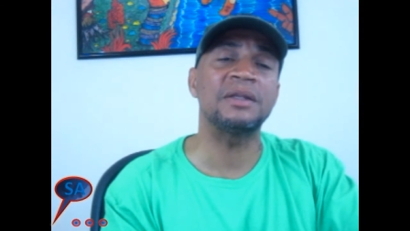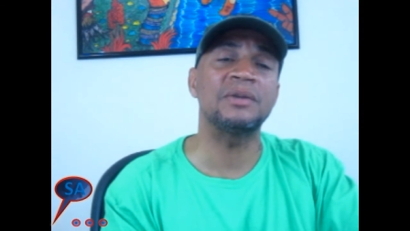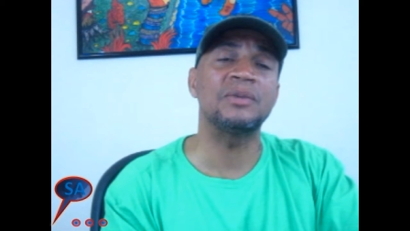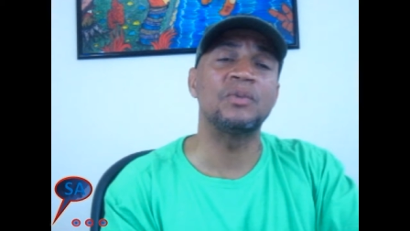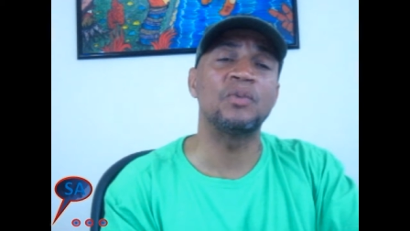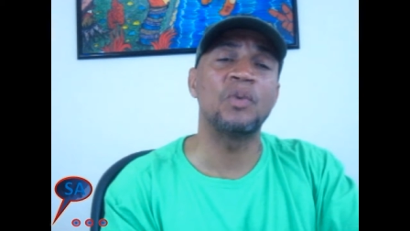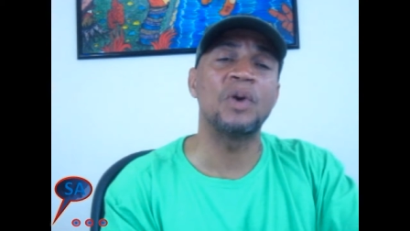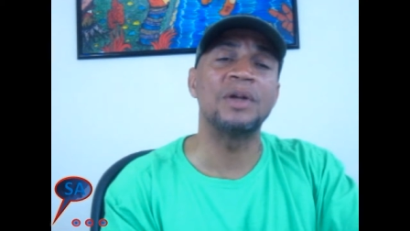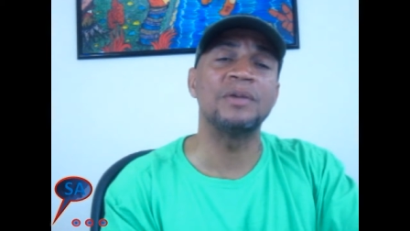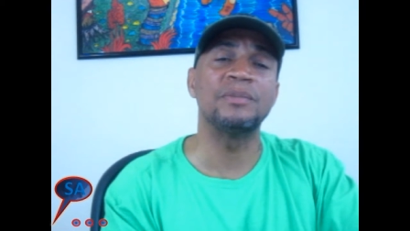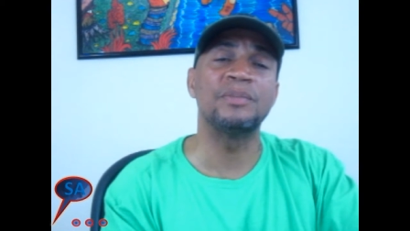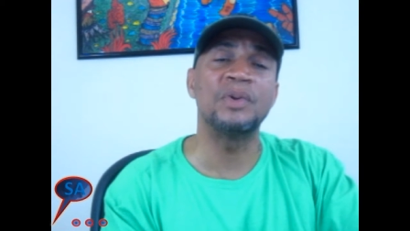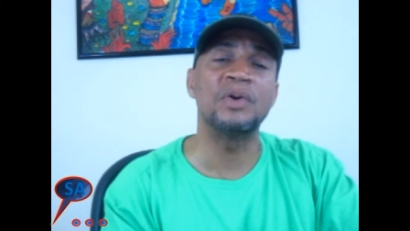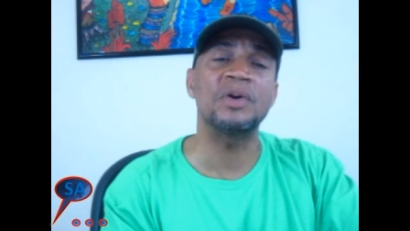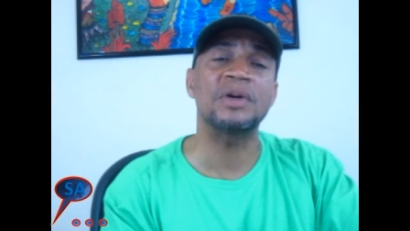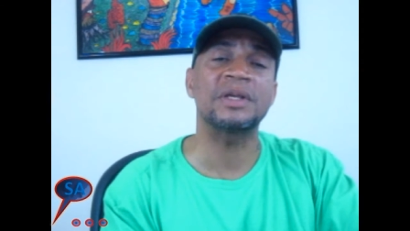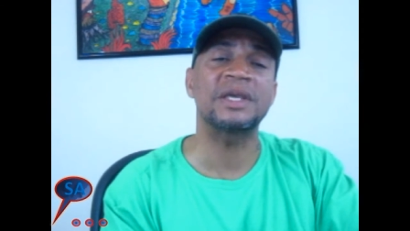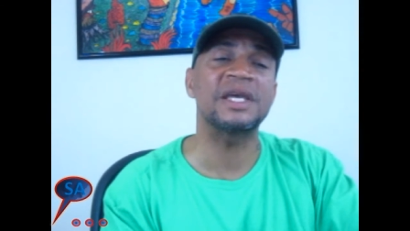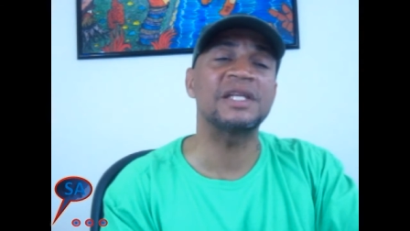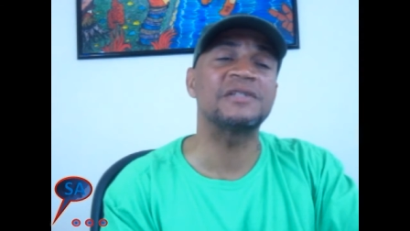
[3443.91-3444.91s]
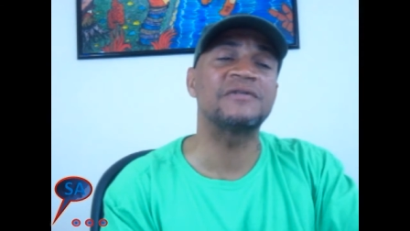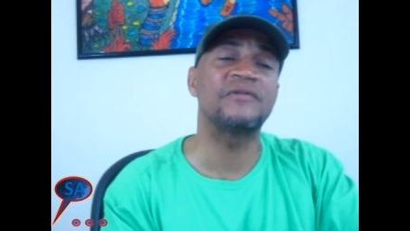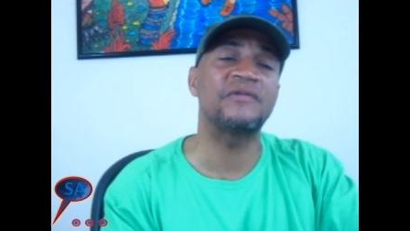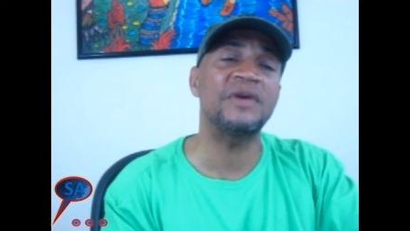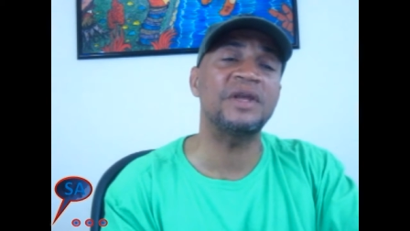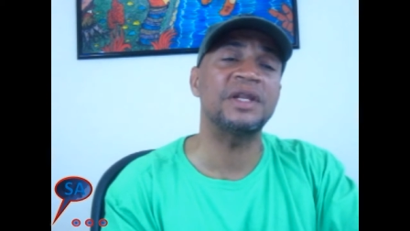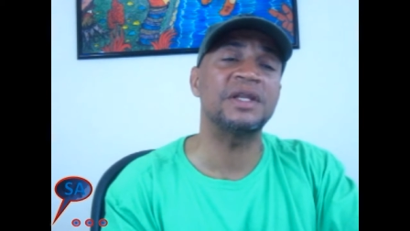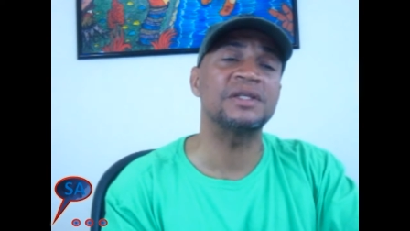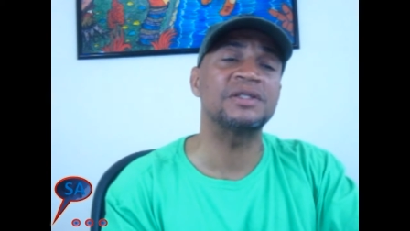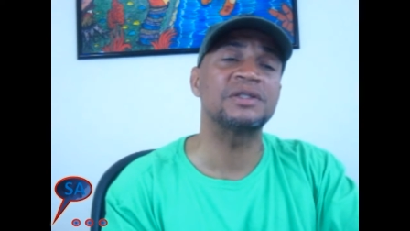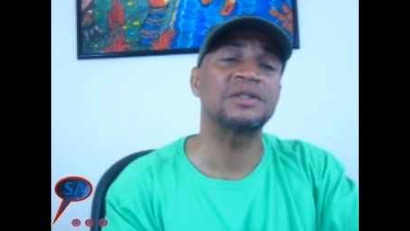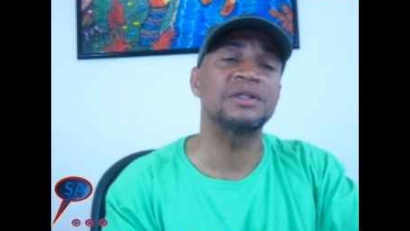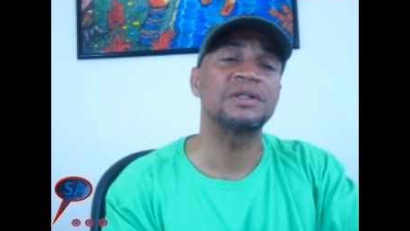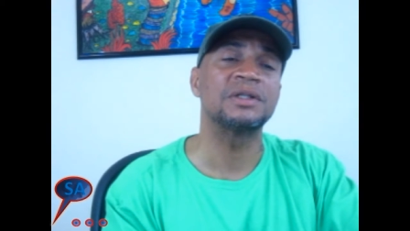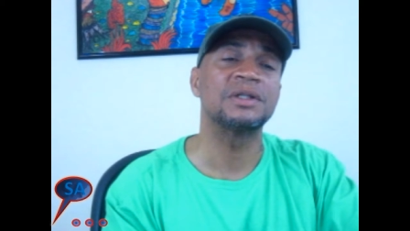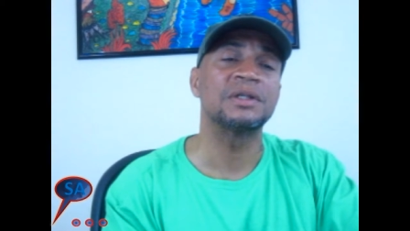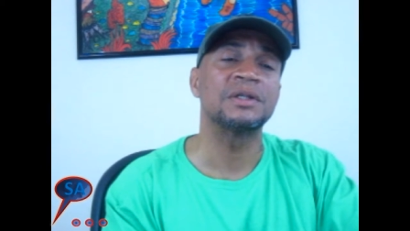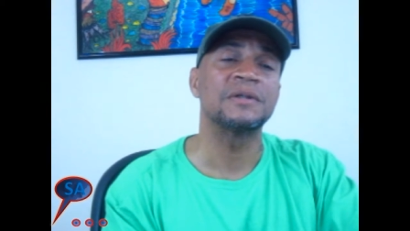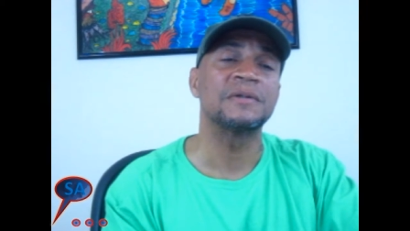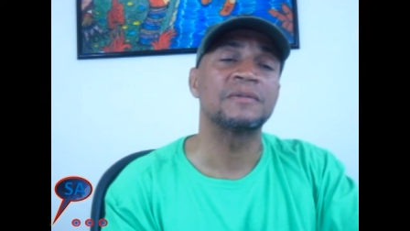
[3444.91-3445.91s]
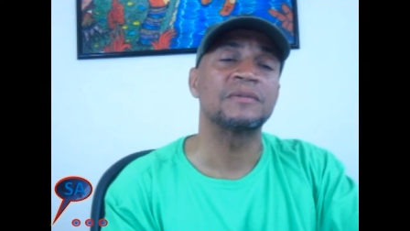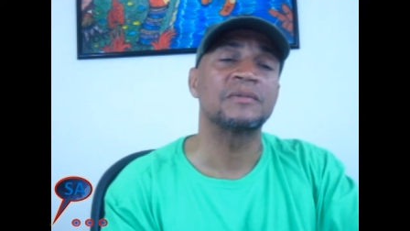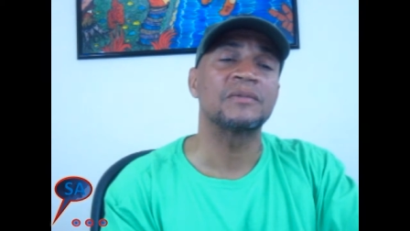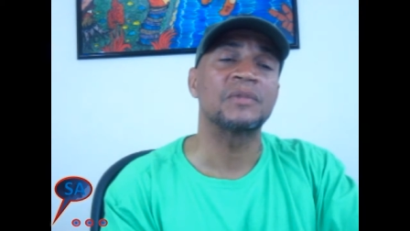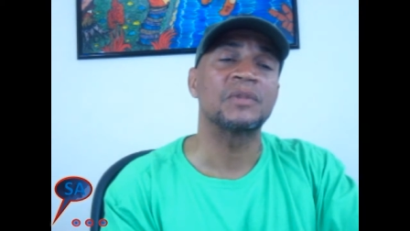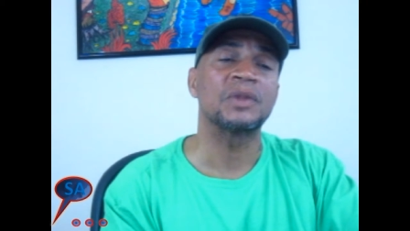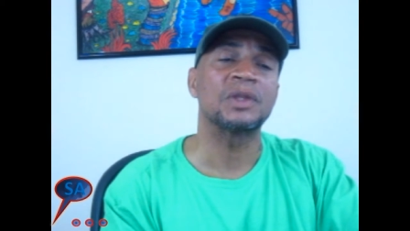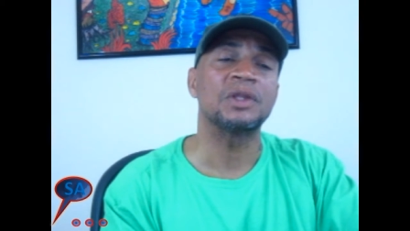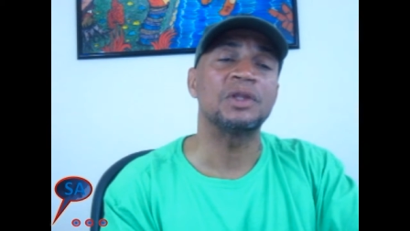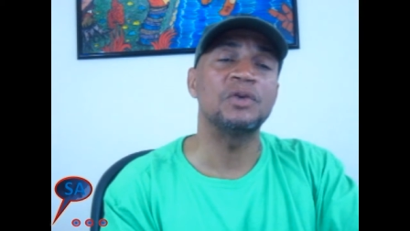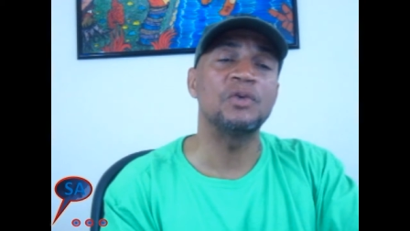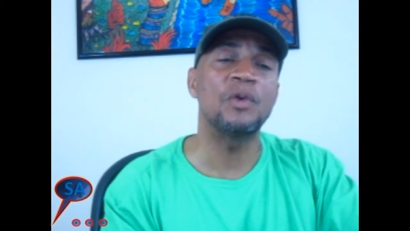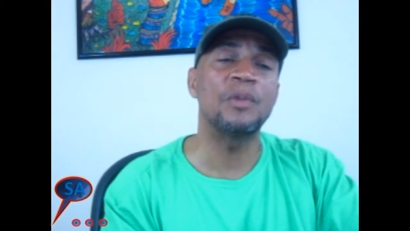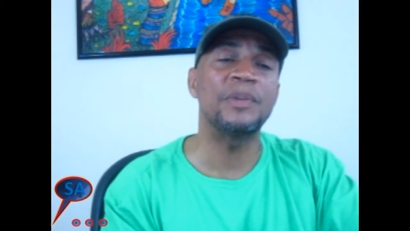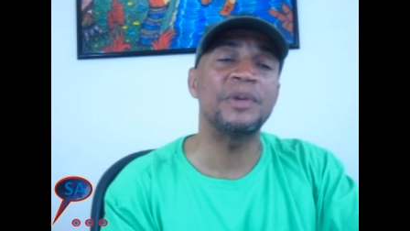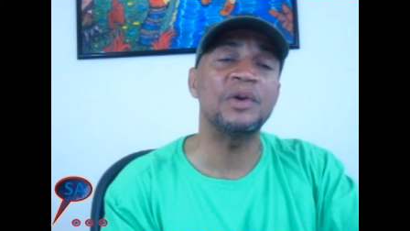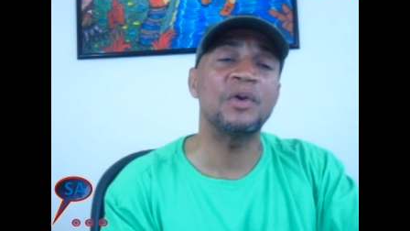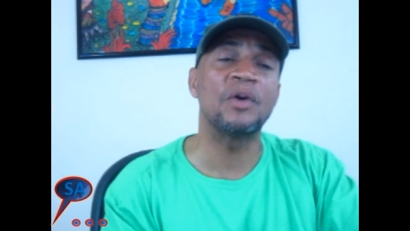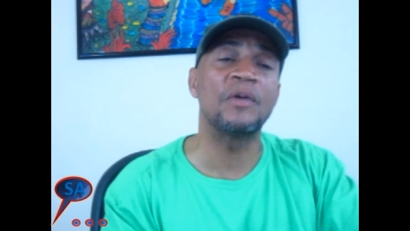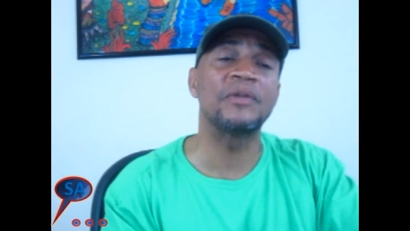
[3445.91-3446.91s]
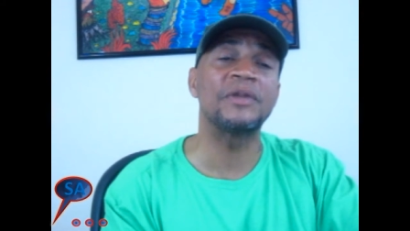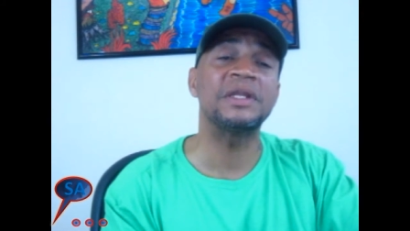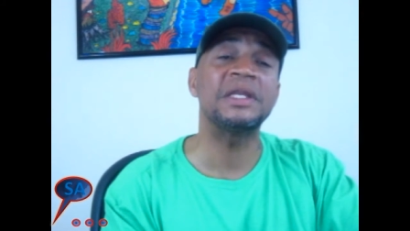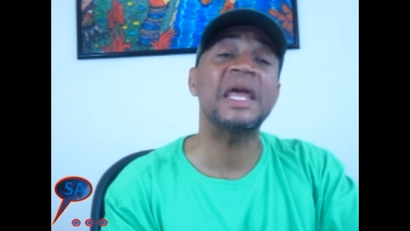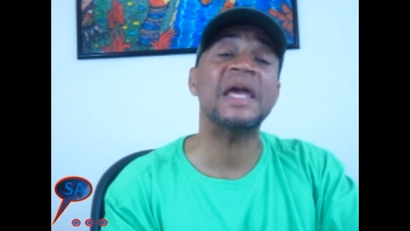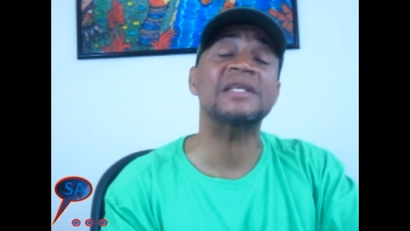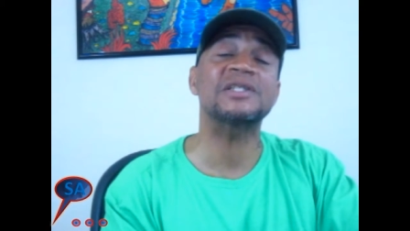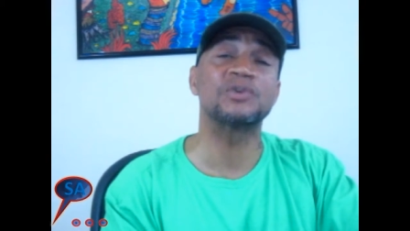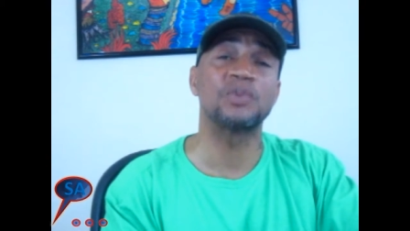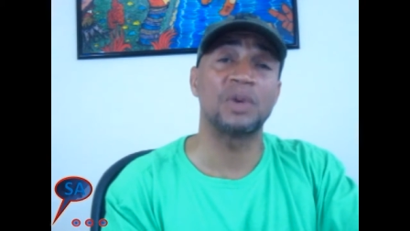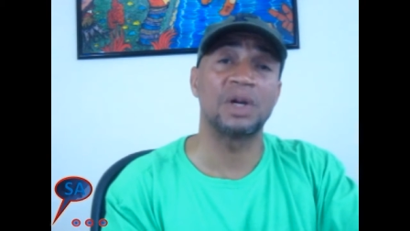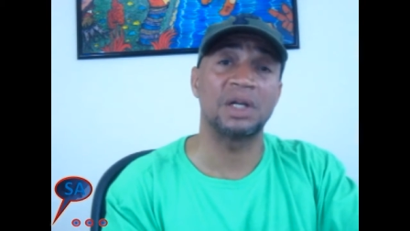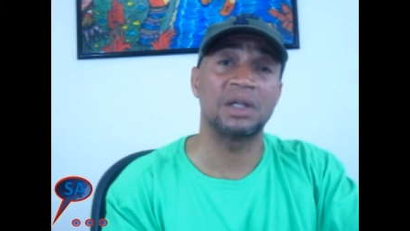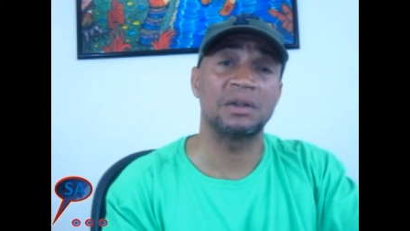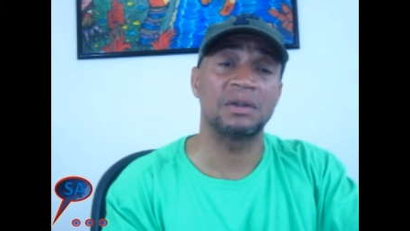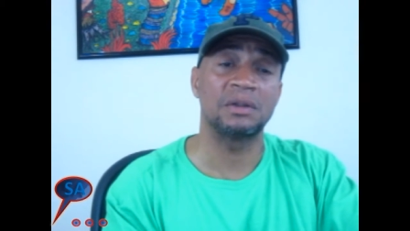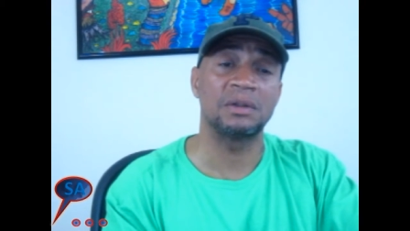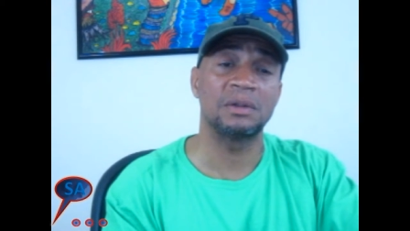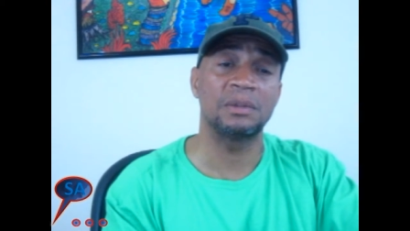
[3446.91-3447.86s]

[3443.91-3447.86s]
book gets finished, you will be on the next one,